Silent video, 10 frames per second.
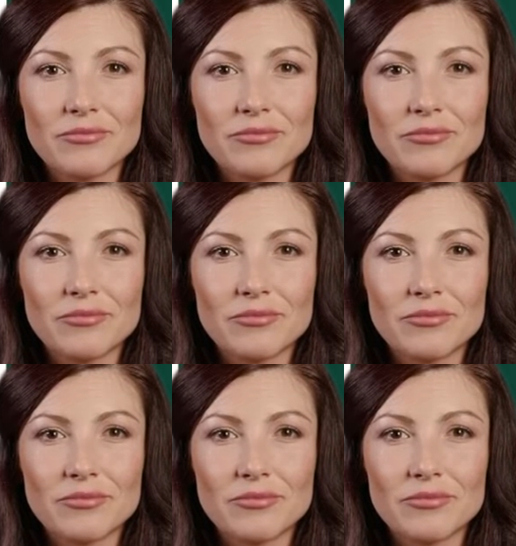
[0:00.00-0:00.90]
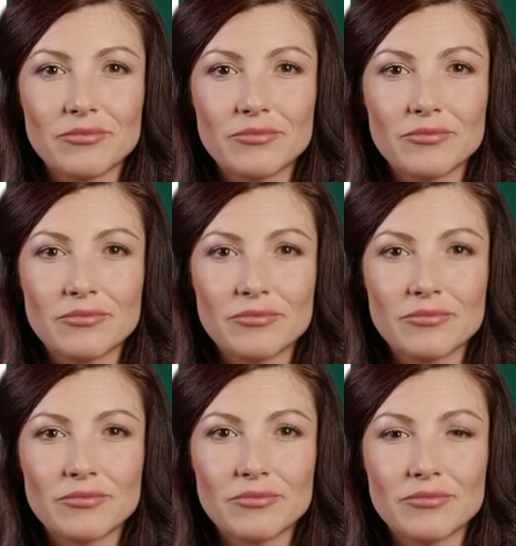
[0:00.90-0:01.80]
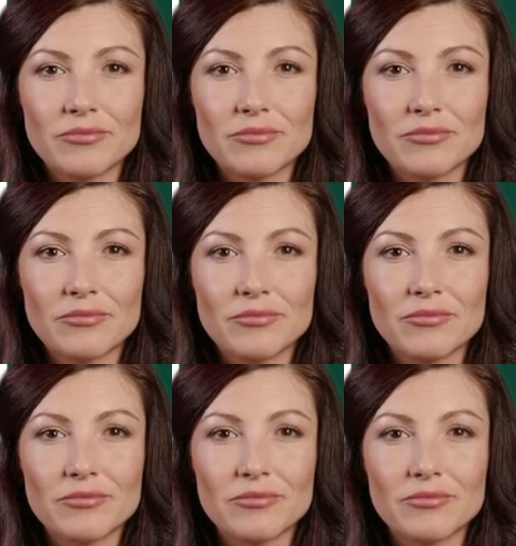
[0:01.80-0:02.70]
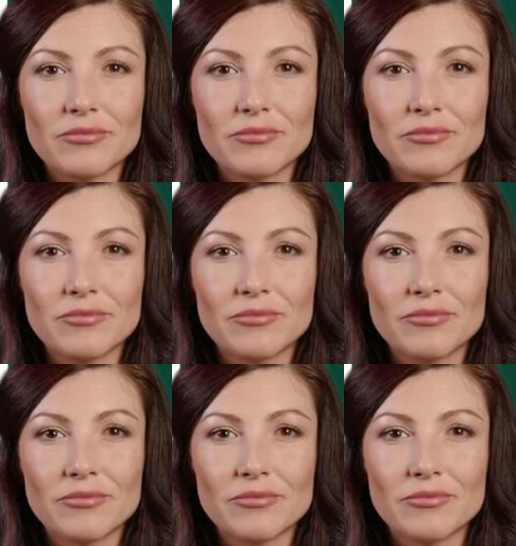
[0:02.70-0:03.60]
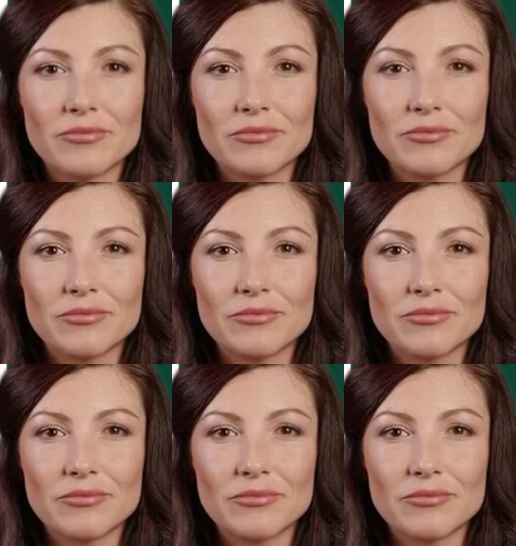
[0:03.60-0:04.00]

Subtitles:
(silence)